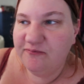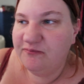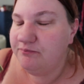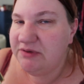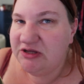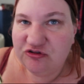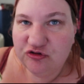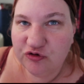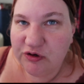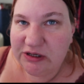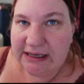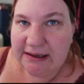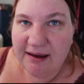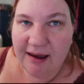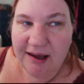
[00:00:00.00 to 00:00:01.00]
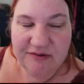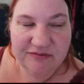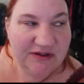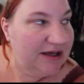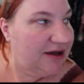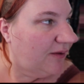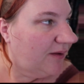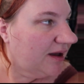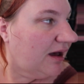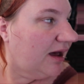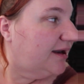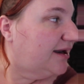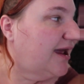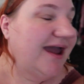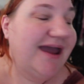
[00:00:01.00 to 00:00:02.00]
mystery kind of thing going
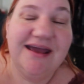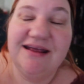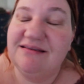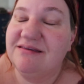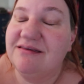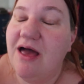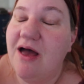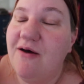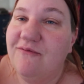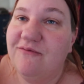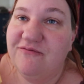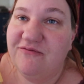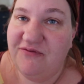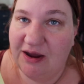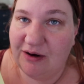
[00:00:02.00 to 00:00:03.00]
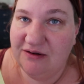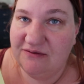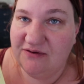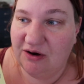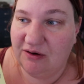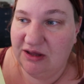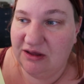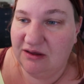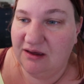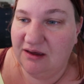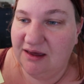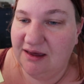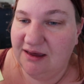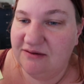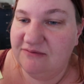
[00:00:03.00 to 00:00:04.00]
on. It's very, very
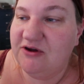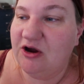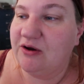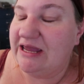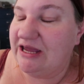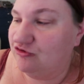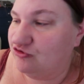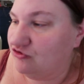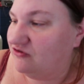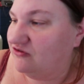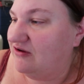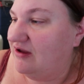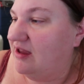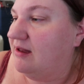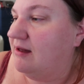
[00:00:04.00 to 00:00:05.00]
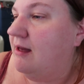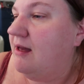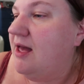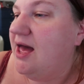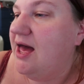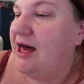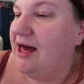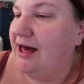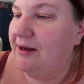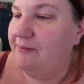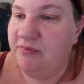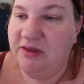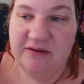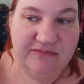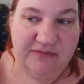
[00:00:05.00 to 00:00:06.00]
very interesting,
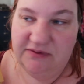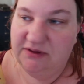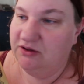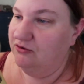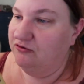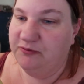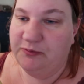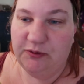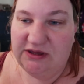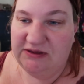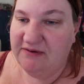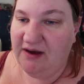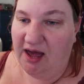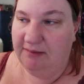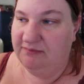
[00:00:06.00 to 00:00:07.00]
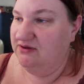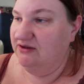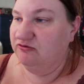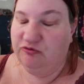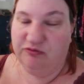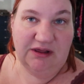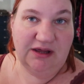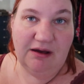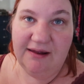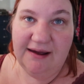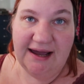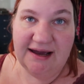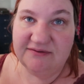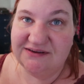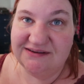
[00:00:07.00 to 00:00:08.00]
um, good spooky vibes. That's really all
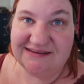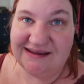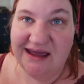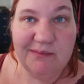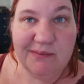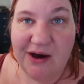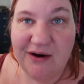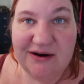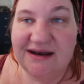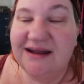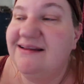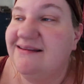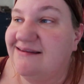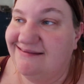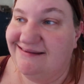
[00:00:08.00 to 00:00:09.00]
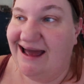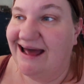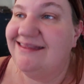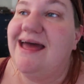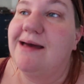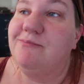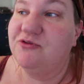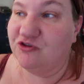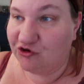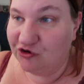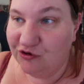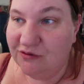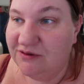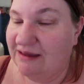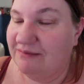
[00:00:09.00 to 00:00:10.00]
I have to say about it. It's got them
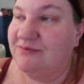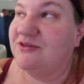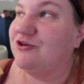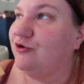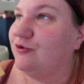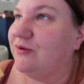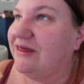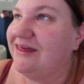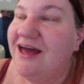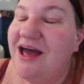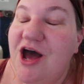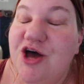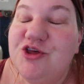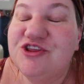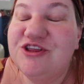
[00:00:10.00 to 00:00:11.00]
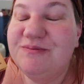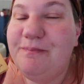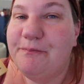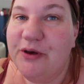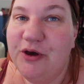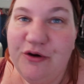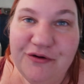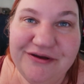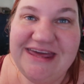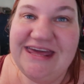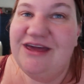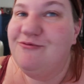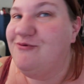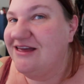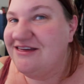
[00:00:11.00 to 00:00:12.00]
that spooky,
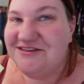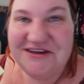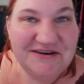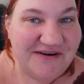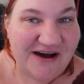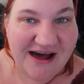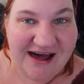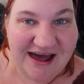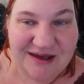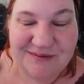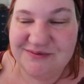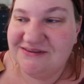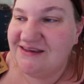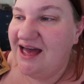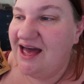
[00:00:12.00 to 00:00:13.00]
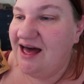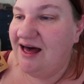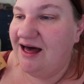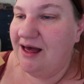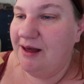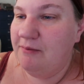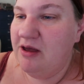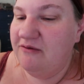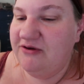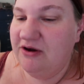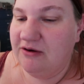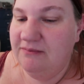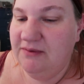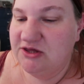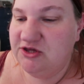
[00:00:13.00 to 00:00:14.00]
spooky witchy vibes. Um,
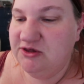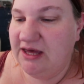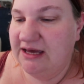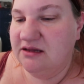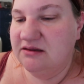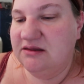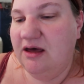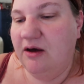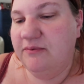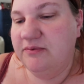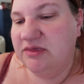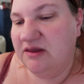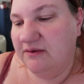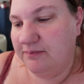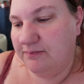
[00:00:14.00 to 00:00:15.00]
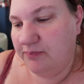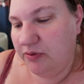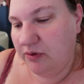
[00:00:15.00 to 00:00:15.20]
very much like the the